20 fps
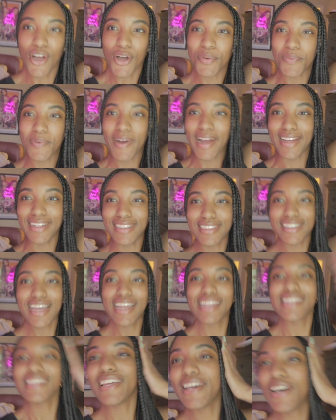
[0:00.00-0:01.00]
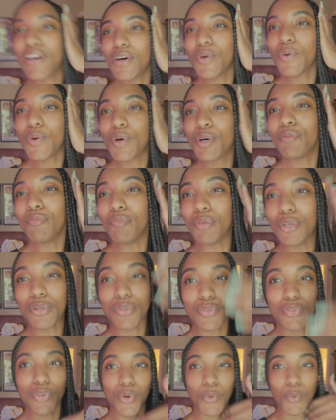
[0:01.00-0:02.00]
All right, hello,
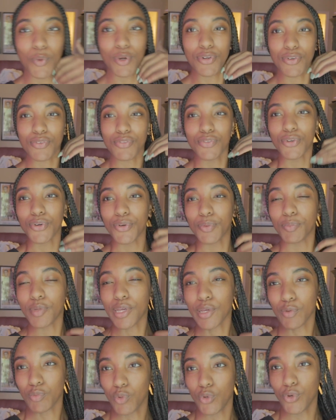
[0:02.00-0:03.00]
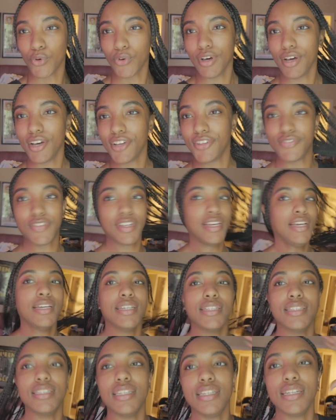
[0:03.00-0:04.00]
beautiful, wonderful people of
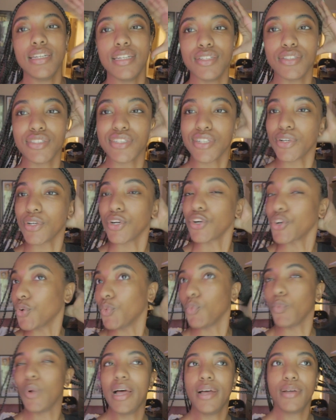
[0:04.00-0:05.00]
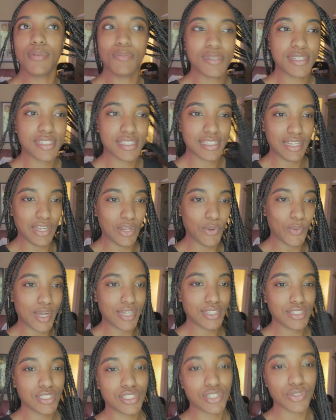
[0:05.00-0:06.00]
the interweb.
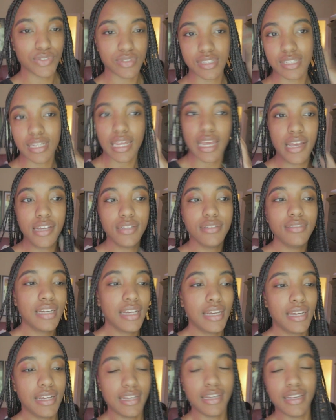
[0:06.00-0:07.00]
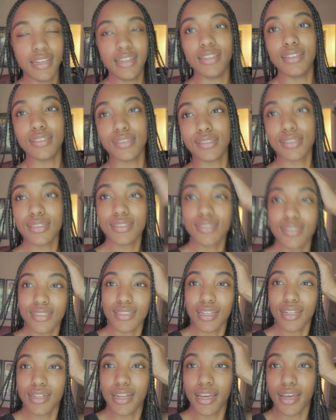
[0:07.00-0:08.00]
Anyways, so today is
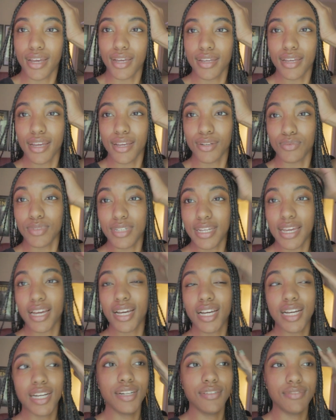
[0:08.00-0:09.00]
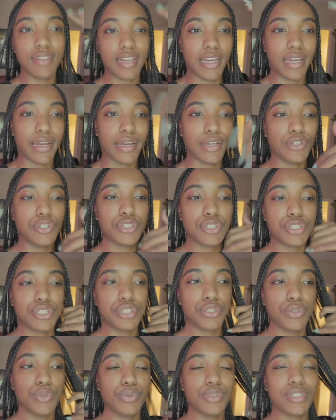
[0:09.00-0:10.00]
Sunday and we have a
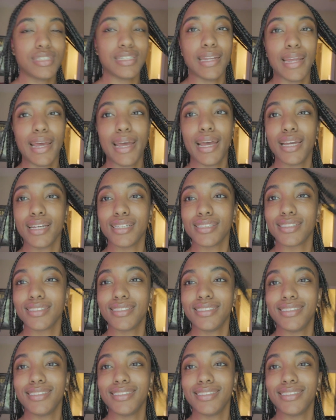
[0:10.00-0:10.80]
shoot today.